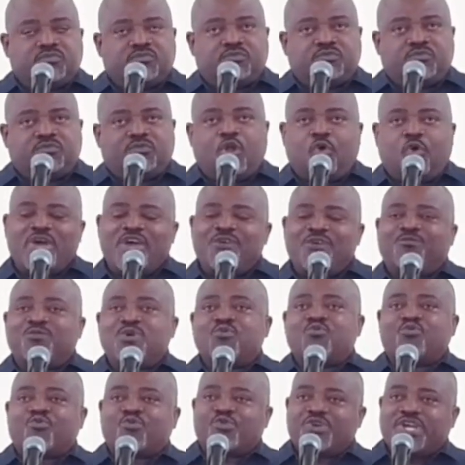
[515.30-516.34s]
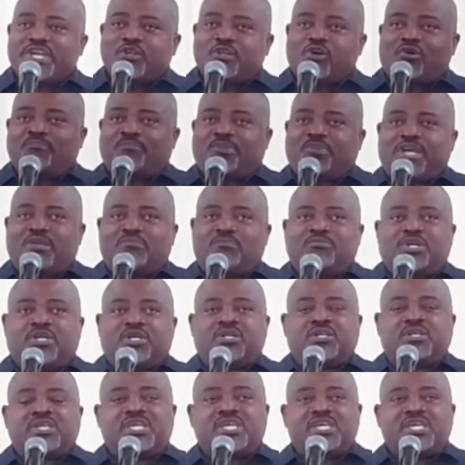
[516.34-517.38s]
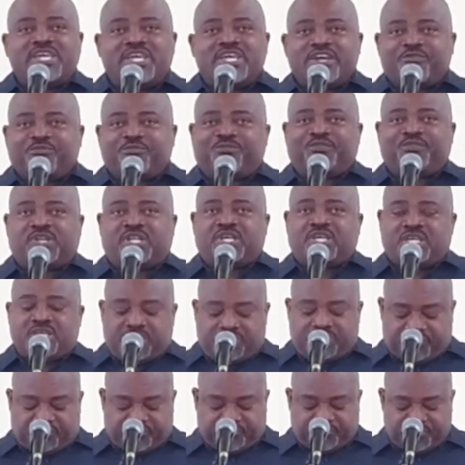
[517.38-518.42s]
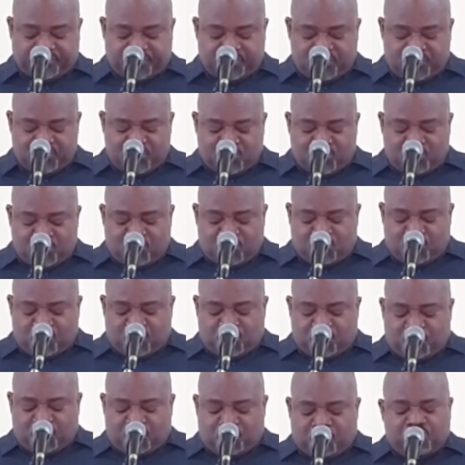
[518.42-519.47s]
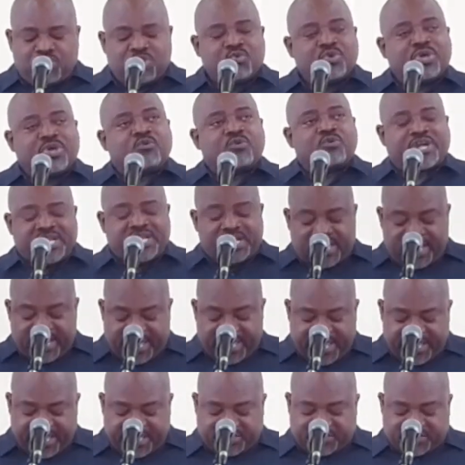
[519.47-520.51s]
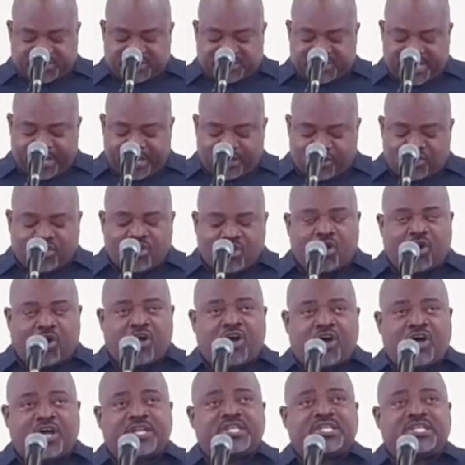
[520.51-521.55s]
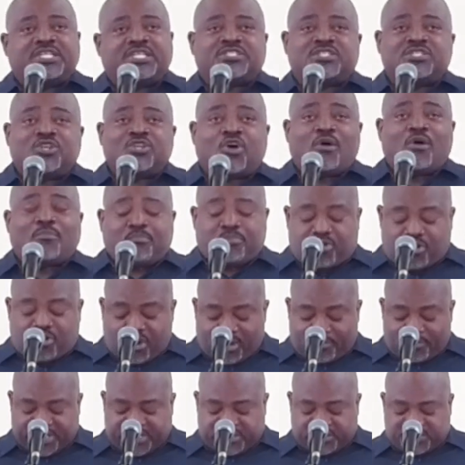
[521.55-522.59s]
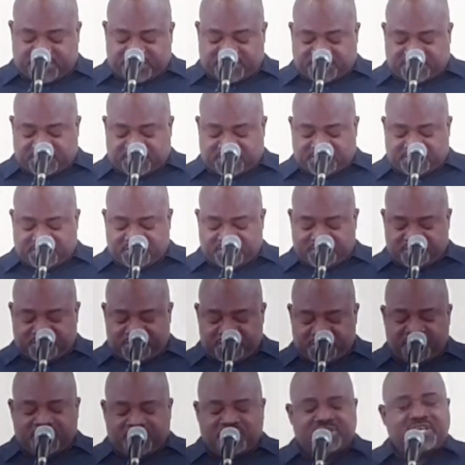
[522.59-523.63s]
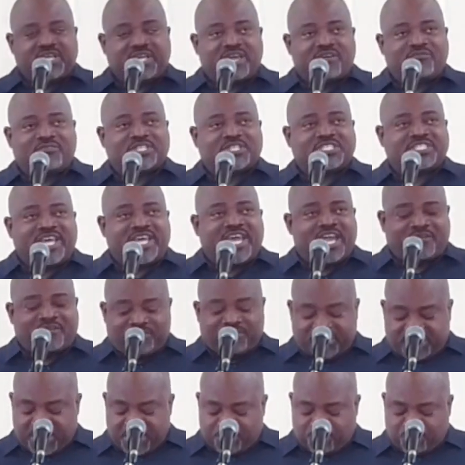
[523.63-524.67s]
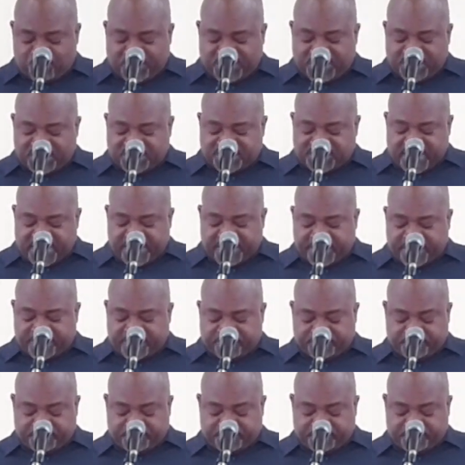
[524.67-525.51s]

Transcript: Now, if we read our Bible carefully, we will realize that God does not promise to give us everything we desire.